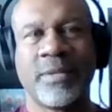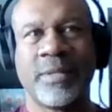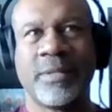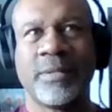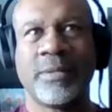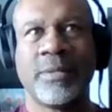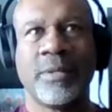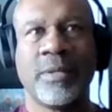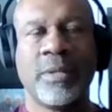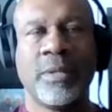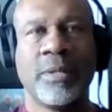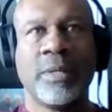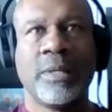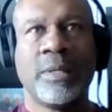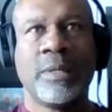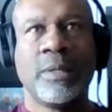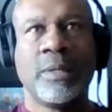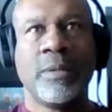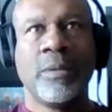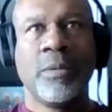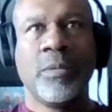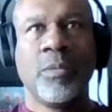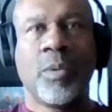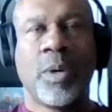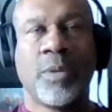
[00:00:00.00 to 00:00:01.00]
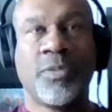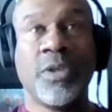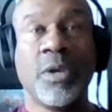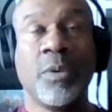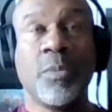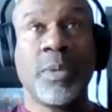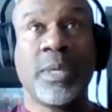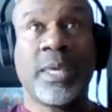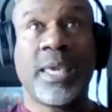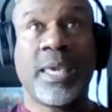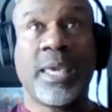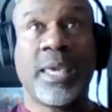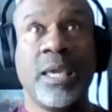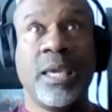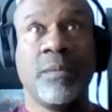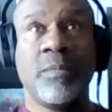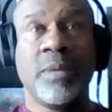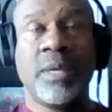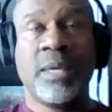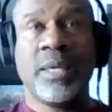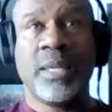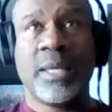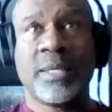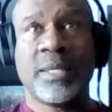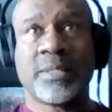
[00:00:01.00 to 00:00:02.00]
And I think we came
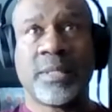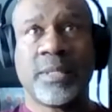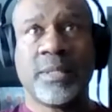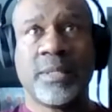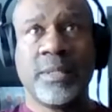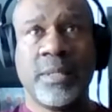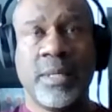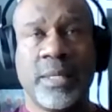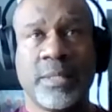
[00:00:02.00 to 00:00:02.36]
in as a